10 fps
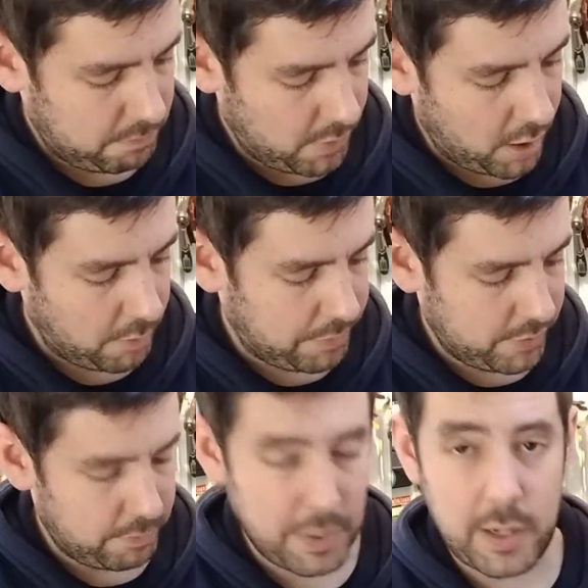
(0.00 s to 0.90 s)
hub
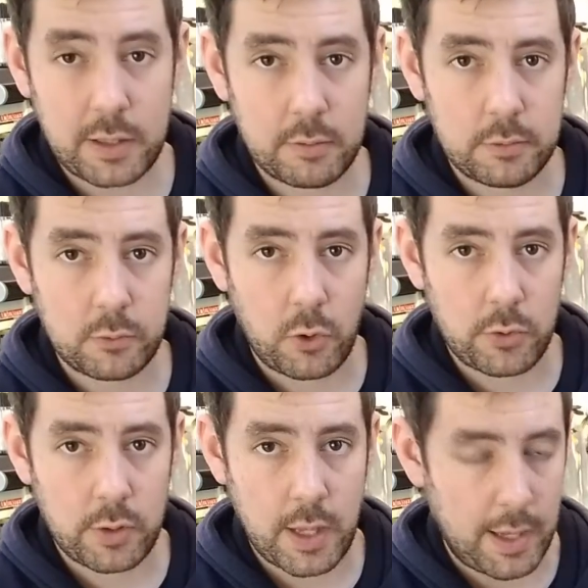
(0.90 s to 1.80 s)
bearing
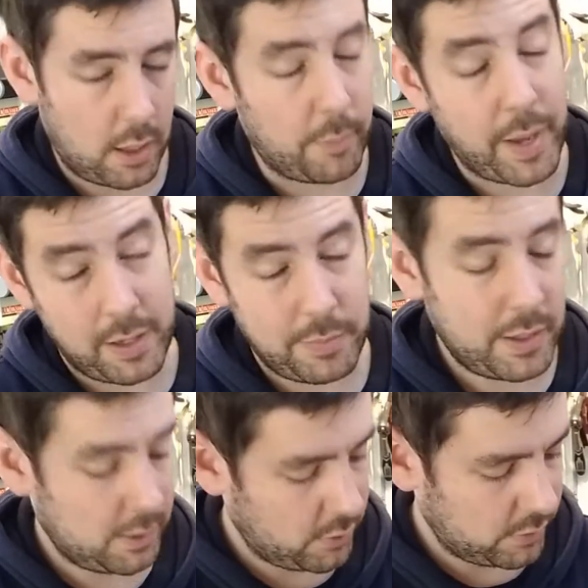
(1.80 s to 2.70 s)
on hub and
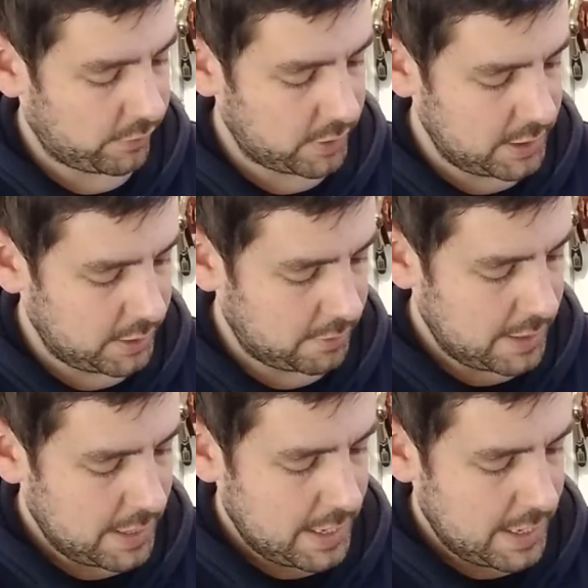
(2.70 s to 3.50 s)
bearing on the front here,